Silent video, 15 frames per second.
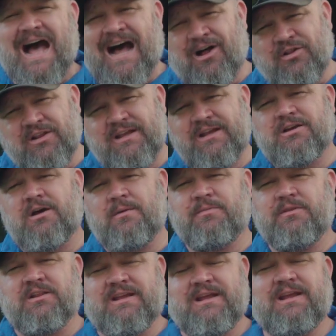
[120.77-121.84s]
I'll link up
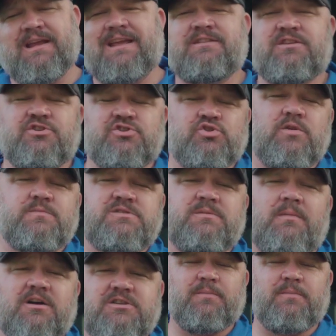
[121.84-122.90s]
the link in the
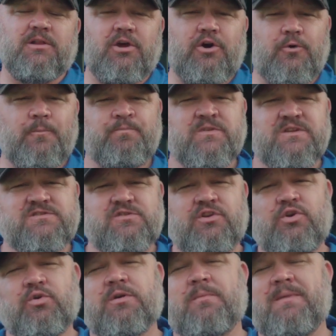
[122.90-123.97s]
description below so
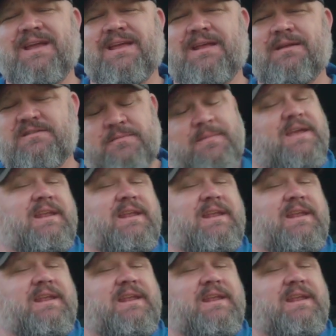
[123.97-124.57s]
that you can make it